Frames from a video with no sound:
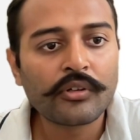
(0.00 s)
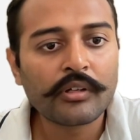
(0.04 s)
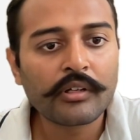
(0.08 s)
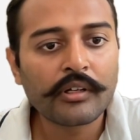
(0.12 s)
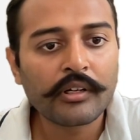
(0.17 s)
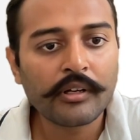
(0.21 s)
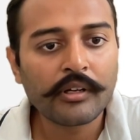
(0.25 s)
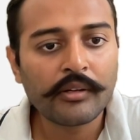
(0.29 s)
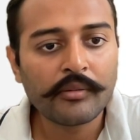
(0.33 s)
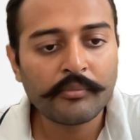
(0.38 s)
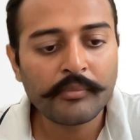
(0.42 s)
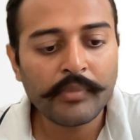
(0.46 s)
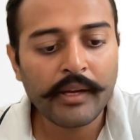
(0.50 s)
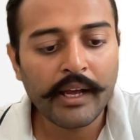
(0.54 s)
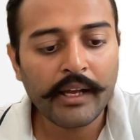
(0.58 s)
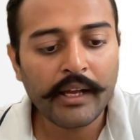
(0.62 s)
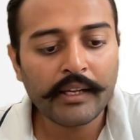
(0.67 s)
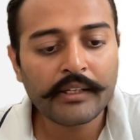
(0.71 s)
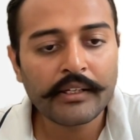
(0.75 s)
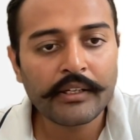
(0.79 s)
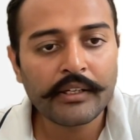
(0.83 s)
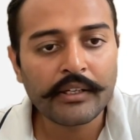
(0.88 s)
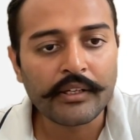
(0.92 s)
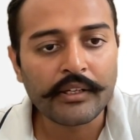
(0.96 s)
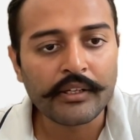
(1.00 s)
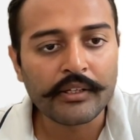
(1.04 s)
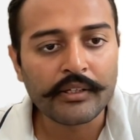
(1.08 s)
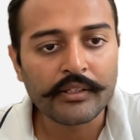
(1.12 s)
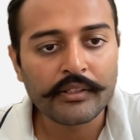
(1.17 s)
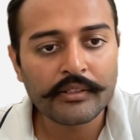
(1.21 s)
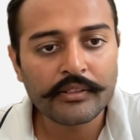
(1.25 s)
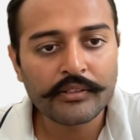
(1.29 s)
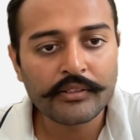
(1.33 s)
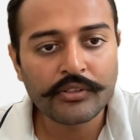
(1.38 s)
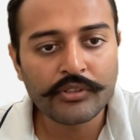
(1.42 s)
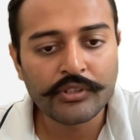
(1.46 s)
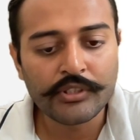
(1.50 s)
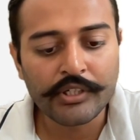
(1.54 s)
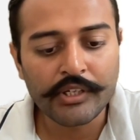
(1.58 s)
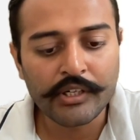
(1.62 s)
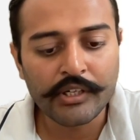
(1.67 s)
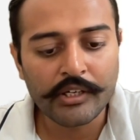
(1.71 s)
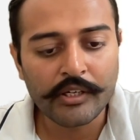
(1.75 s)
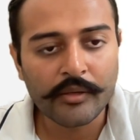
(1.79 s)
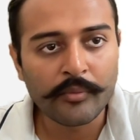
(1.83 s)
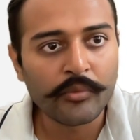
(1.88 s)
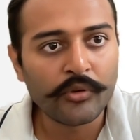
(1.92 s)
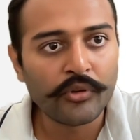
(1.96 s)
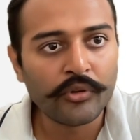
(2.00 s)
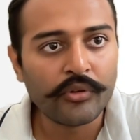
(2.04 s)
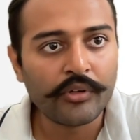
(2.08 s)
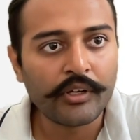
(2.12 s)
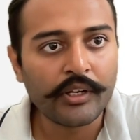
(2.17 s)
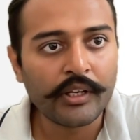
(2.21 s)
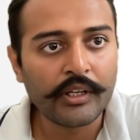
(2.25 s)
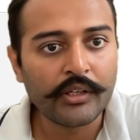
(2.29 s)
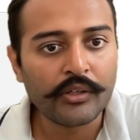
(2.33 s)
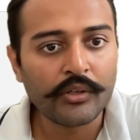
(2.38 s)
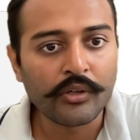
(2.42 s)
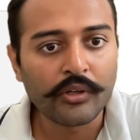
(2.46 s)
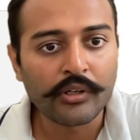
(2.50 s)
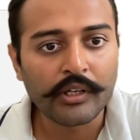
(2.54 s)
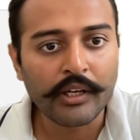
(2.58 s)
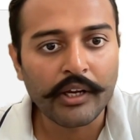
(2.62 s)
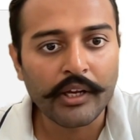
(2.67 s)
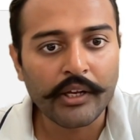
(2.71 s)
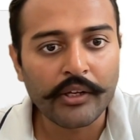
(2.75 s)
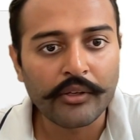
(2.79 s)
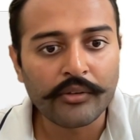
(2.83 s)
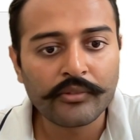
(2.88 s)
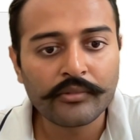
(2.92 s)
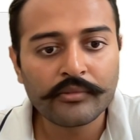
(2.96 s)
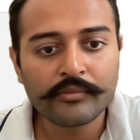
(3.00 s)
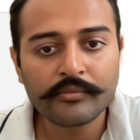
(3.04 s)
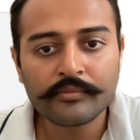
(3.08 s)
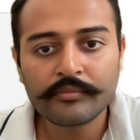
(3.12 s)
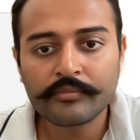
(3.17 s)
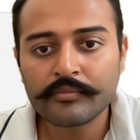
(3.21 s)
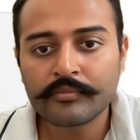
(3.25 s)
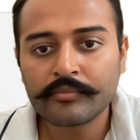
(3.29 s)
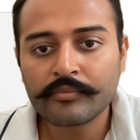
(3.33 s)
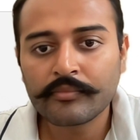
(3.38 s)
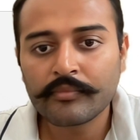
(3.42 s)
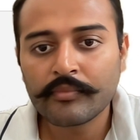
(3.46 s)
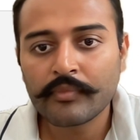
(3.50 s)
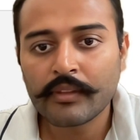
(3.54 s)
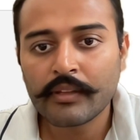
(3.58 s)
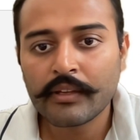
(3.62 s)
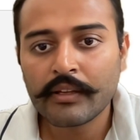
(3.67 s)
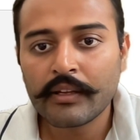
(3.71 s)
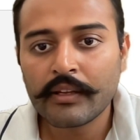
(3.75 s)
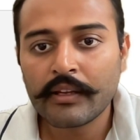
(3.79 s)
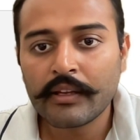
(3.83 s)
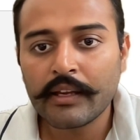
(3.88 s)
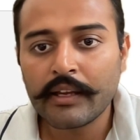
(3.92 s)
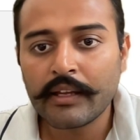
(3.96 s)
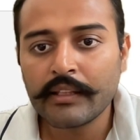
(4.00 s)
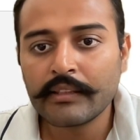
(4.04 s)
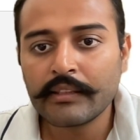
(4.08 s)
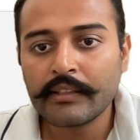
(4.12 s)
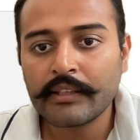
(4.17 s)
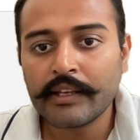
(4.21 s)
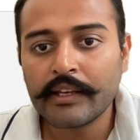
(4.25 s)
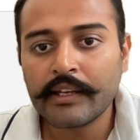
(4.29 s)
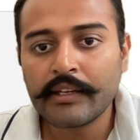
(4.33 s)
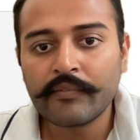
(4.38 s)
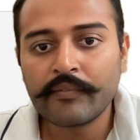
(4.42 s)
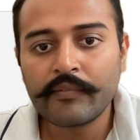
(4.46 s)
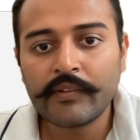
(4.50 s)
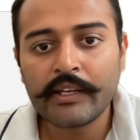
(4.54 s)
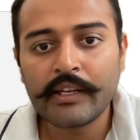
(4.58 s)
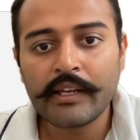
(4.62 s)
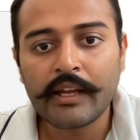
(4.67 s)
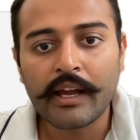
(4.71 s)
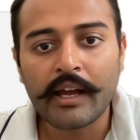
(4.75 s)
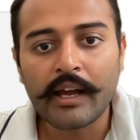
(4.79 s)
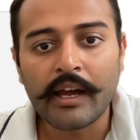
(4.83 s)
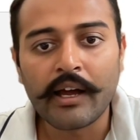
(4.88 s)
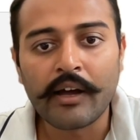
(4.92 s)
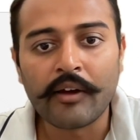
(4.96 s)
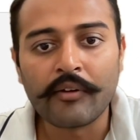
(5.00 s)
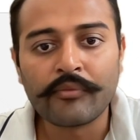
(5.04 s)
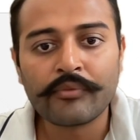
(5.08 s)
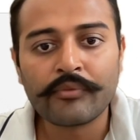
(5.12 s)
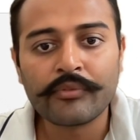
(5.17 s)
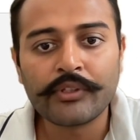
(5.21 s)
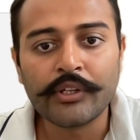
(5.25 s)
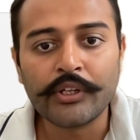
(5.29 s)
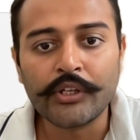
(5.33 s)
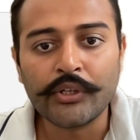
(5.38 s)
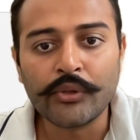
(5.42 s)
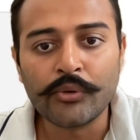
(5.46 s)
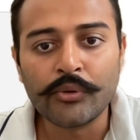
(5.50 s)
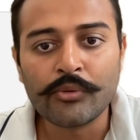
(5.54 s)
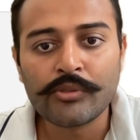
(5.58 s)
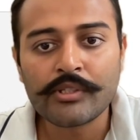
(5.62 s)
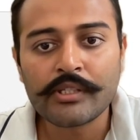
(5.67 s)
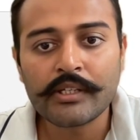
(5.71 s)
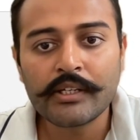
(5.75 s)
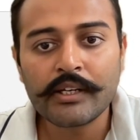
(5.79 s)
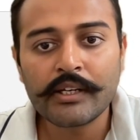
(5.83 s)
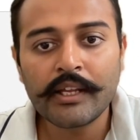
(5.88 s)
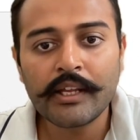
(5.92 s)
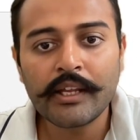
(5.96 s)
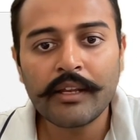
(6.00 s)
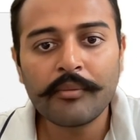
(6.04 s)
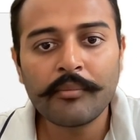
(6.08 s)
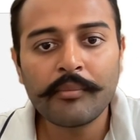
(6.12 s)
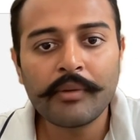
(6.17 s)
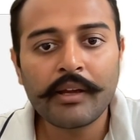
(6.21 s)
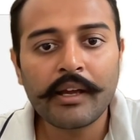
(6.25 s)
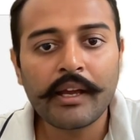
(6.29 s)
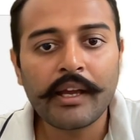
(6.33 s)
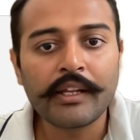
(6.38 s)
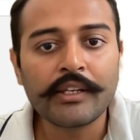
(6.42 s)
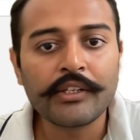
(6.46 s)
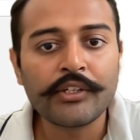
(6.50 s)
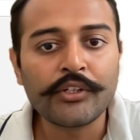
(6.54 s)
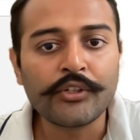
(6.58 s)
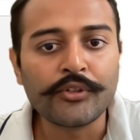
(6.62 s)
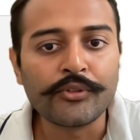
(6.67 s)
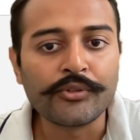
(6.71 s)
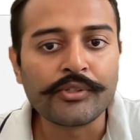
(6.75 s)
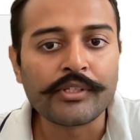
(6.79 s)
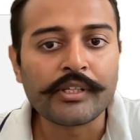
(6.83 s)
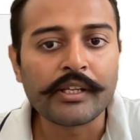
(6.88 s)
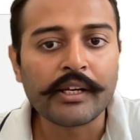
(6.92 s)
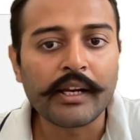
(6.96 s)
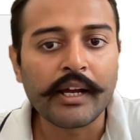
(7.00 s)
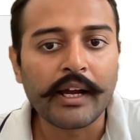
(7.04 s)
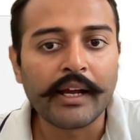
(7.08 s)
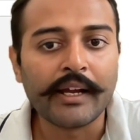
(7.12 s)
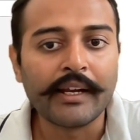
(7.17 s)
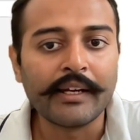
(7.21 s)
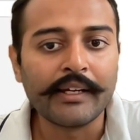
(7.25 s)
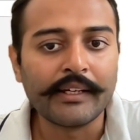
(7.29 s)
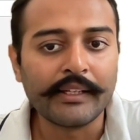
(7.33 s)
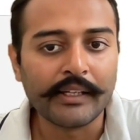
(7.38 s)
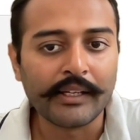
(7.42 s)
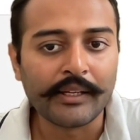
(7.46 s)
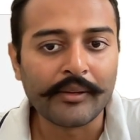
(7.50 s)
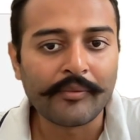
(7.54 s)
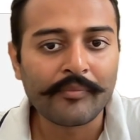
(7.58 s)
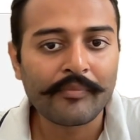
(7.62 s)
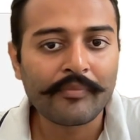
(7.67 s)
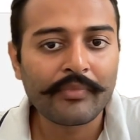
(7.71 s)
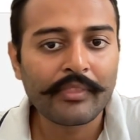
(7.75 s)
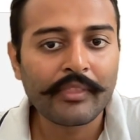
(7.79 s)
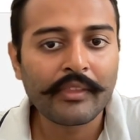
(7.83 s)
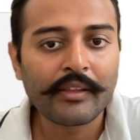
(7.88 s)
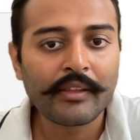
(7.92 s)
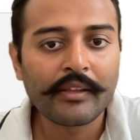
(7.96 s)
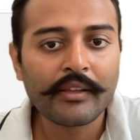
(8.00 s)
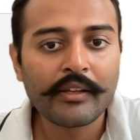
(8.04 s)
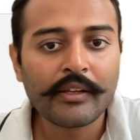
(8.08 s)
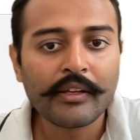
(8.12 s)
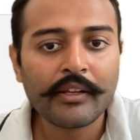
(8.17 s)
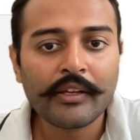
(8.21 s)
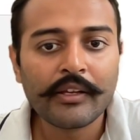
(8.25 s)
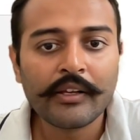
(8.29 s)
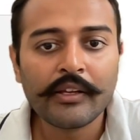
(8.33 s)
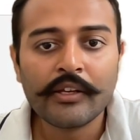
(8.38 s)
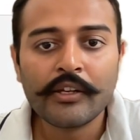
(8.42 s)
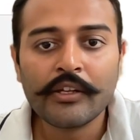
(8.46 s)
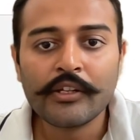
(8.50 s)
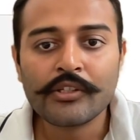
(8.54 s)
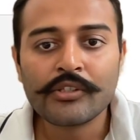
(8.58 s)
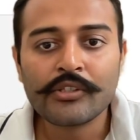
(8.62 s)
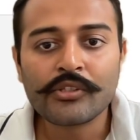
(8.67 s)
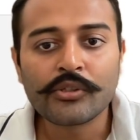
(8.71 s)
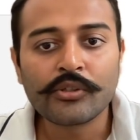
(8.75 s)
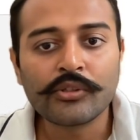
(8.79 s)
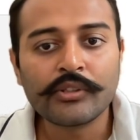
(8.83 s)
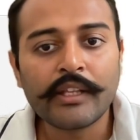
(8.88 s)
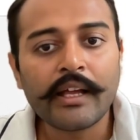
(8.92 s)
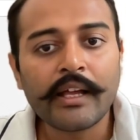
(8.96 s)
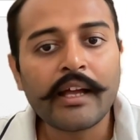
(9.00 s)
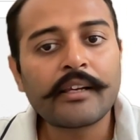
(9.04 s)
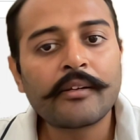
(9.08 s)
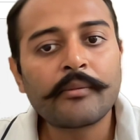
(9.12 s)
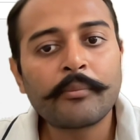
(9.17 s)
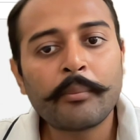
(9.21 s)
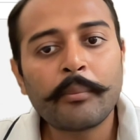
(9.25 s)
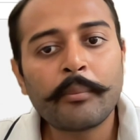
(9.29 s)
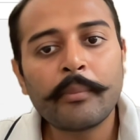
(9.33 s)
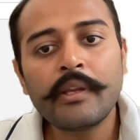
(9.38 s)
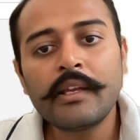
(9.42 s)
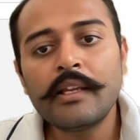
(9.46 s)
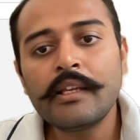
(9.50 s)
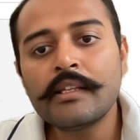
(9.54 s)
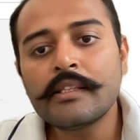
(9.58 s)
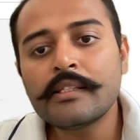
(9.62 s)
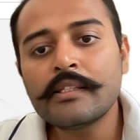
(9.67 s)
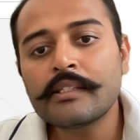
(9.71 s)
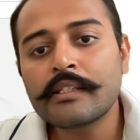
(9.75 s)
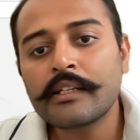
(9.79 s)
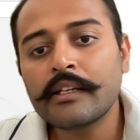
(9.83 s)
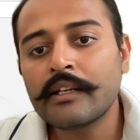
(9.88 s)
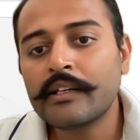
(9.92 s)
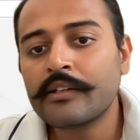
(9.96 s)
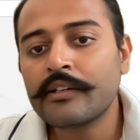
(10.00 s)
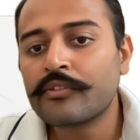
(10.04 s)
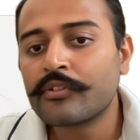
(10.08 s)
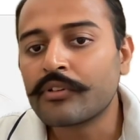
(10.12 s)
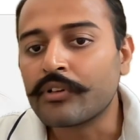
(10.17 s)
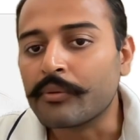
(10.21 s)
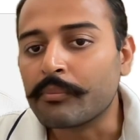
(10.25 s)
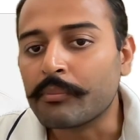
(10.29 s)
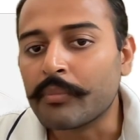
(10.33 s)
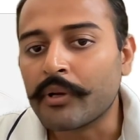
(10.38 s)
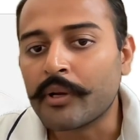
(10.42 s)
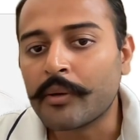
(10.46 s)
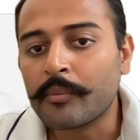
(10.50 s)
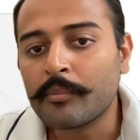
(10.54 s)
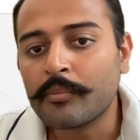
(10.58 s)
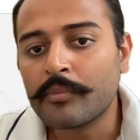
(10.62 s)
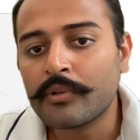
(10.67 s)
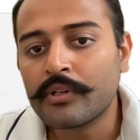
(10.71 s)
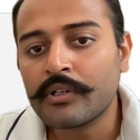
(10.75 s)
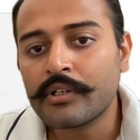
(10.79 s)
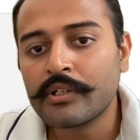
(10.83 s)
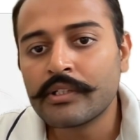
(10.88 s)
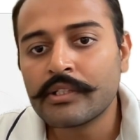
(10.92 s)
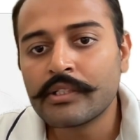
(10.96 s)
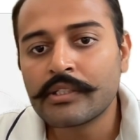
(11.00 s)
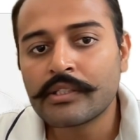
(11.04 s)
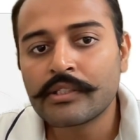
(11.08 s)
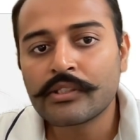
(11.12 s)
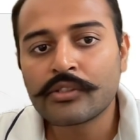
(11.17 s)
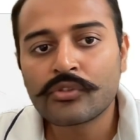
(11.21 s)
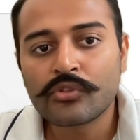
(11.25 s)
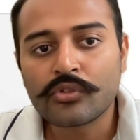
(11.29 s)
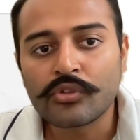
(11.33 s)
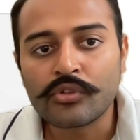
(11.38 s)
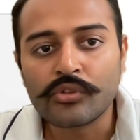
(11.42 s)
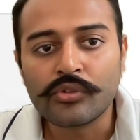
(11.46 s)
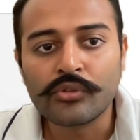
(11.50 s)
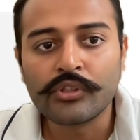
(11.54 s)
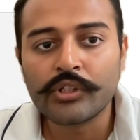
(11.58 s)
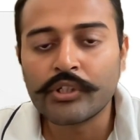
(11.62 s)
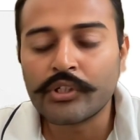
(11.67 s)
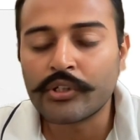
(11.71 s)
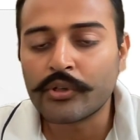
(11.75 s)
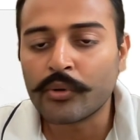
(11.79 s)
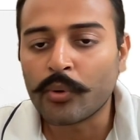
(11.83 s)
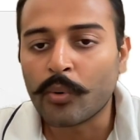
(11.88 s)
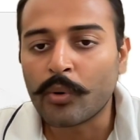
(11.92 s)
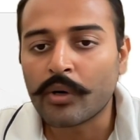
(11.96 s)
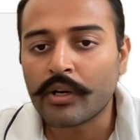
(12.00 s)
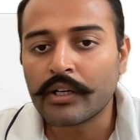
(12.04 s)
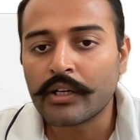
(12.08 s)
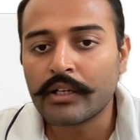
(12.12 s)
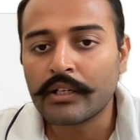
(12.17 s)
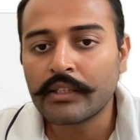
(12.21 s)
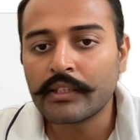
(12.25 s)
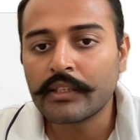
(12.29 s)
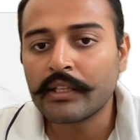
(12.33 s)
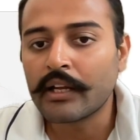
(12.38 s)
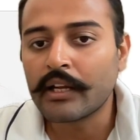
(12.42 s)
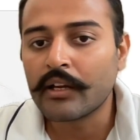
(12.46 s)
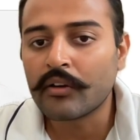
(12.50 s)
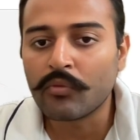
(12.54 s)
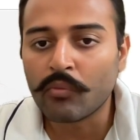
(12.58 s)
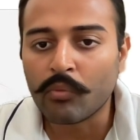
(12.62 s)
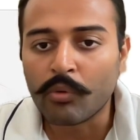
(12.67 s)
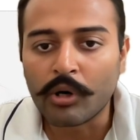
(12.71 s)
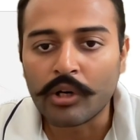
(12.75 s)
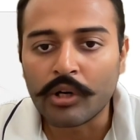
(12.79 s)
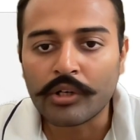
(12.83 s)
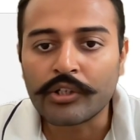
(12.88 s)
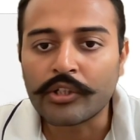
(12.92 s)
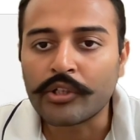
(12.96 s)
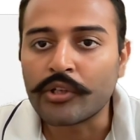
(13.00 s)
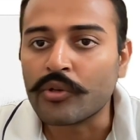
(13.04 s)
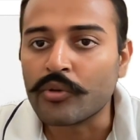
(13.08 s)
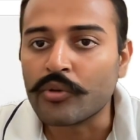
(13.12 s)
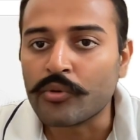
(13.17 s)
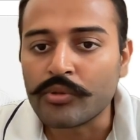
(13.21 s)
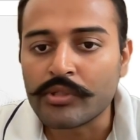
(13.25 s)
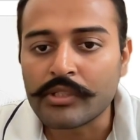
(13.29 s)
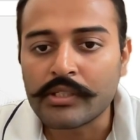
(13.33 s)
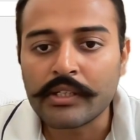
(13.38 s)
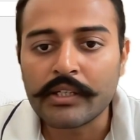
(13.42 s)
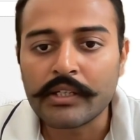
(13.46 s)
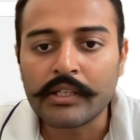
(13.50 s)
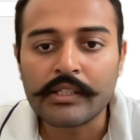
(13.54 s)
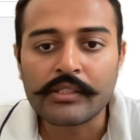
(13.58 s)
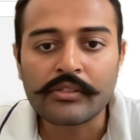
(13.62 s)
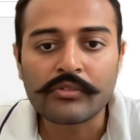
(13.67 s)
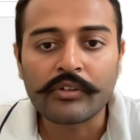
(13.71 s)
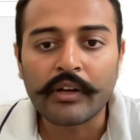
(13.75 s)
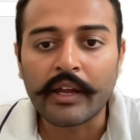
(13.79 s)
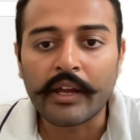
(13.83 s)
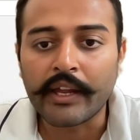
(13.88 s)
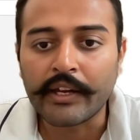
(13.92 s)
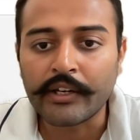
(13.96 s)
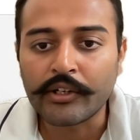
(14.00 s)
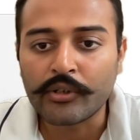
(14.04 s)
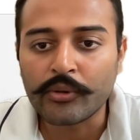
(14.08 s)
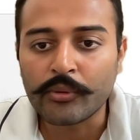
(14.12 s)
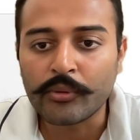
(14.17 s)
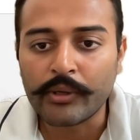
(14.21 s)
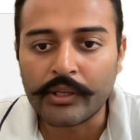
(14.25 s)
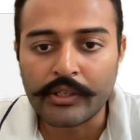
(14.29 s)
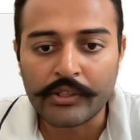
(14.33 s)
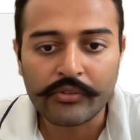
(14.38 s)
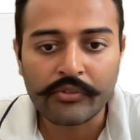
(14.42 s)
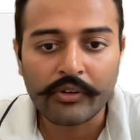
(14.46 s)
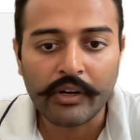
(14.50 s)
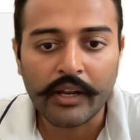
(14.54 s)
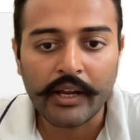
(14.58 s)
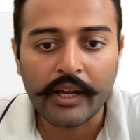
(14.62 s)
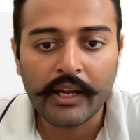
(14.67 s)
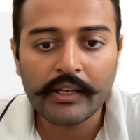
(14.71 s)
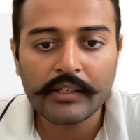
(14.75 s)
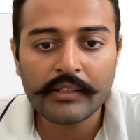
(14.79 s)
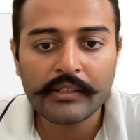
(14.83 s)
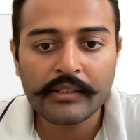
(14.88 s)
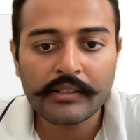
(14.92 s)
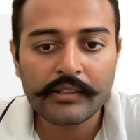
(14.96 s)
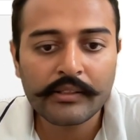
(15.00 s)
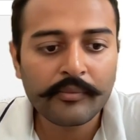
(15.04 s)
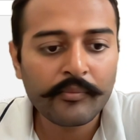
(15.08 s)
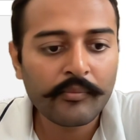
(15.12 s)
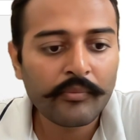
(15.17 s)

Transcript: come back here, jwt.io, and there we have the username and user ID. So that means it remembers through the token that what user is trying to interact.